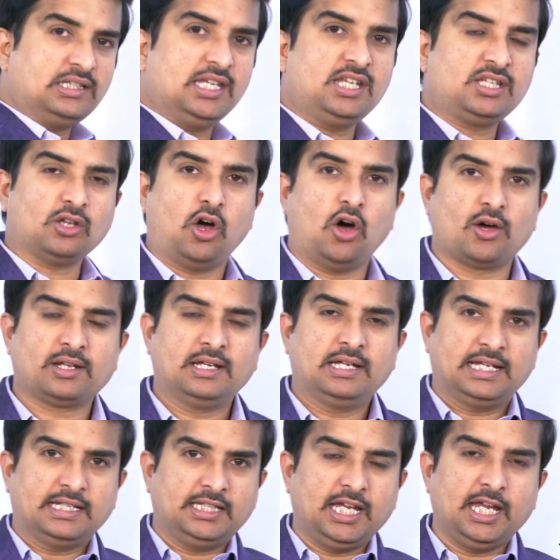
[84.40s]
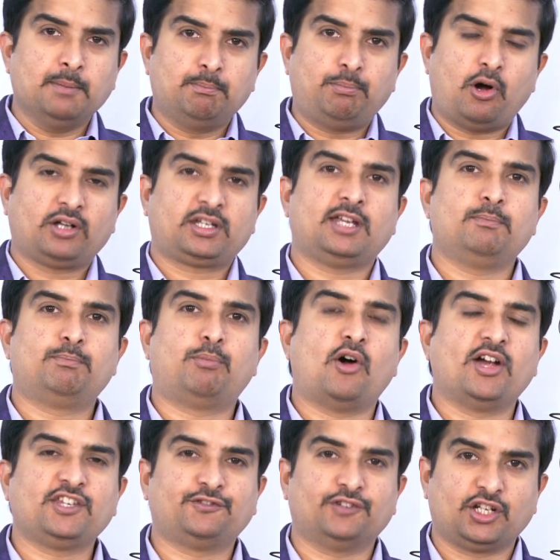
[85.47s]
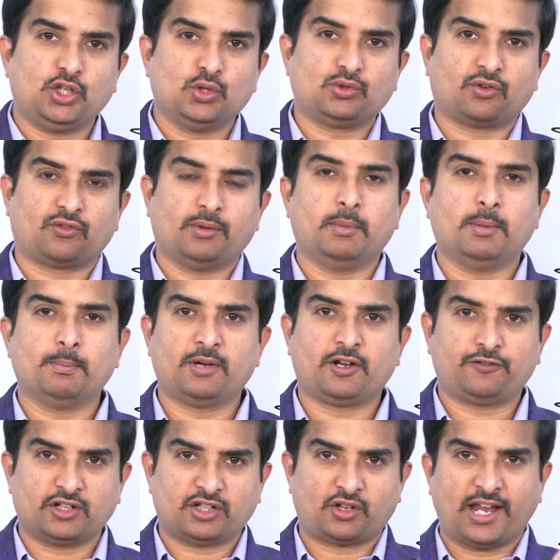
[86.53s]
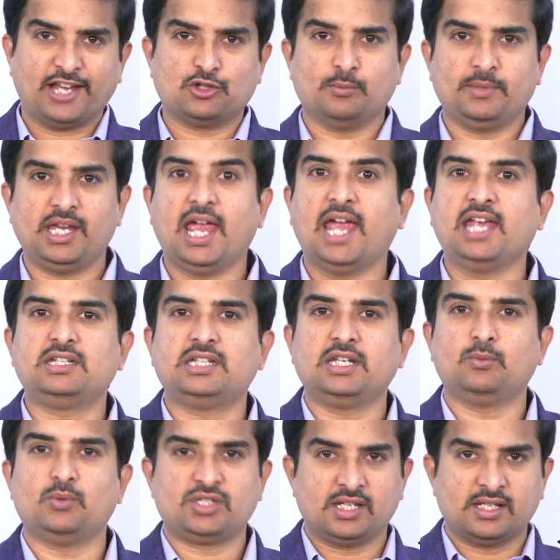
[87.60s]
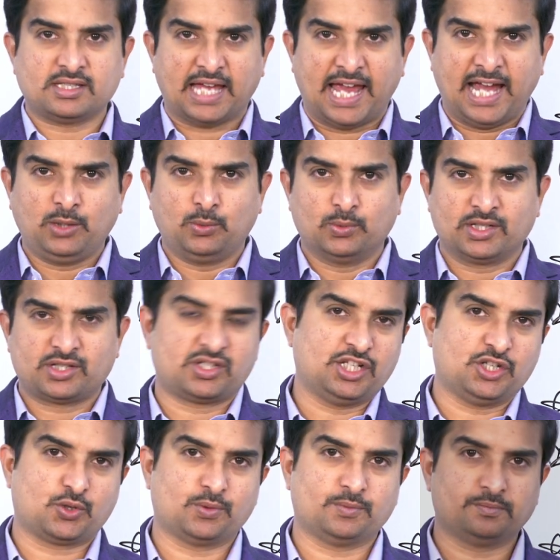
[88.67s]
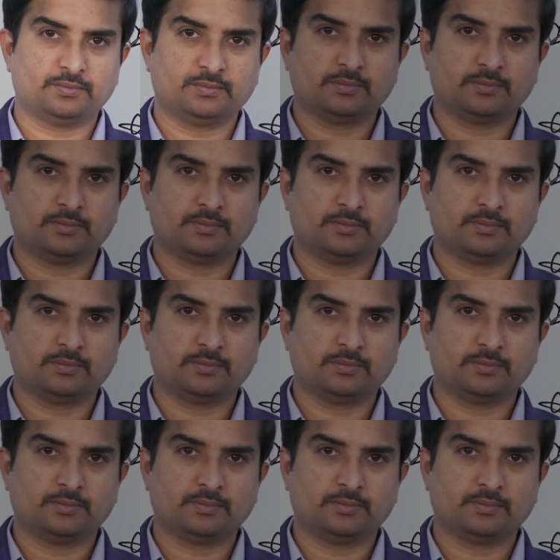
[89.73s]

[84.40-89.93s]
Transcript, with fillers: these are the important points for you to remember for trisomy 18 which is Edwards syndrome.